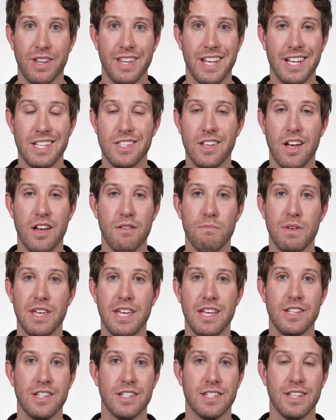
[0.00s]
And that's not
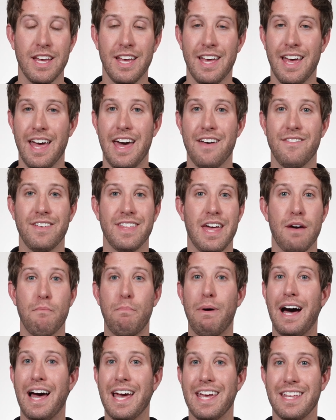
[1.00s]
me just having that
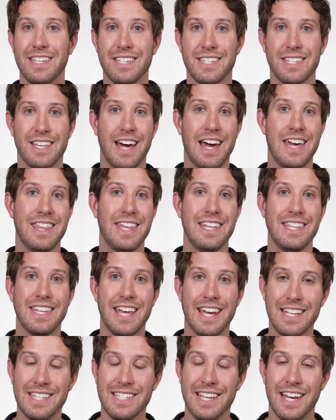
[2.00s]
pie in the sky, that
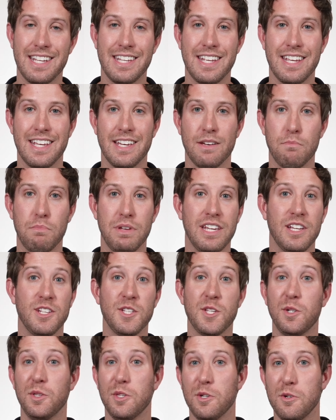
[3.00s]
nice idea, being
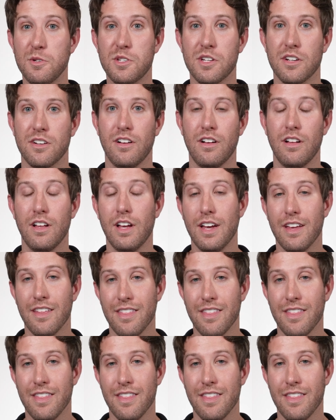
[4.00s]
delusional.